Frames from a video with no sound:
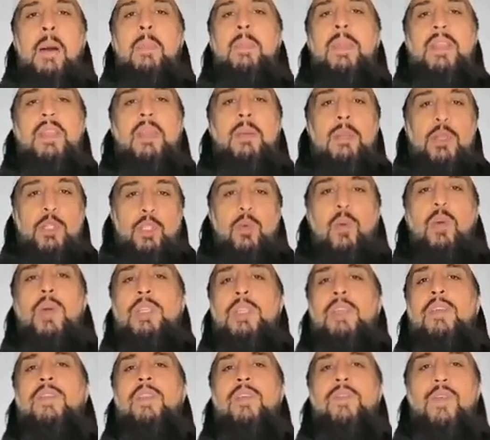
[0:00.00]
But the
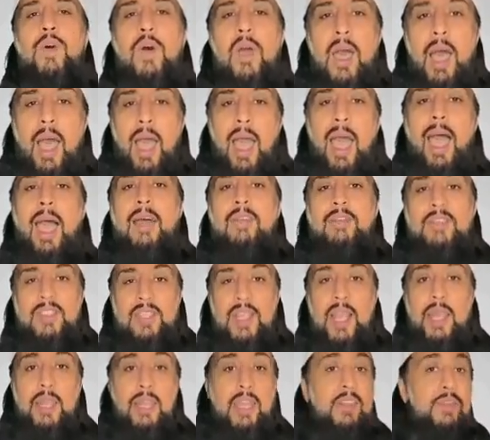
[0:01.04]
majority of the fuqaha have
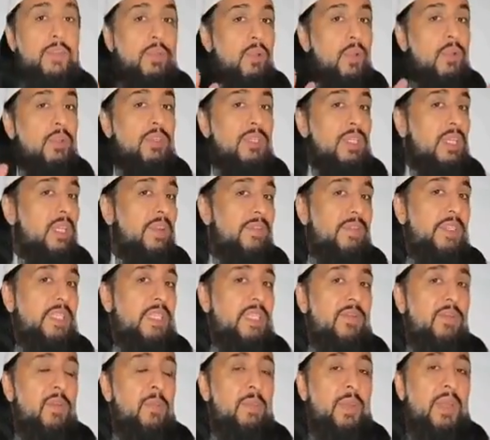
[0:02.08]
said, even though there's a difference
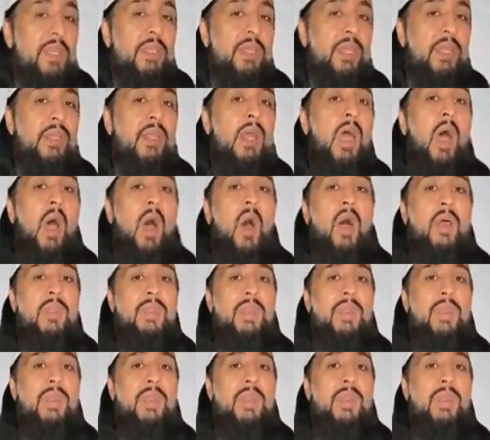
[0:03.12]
of opinion on the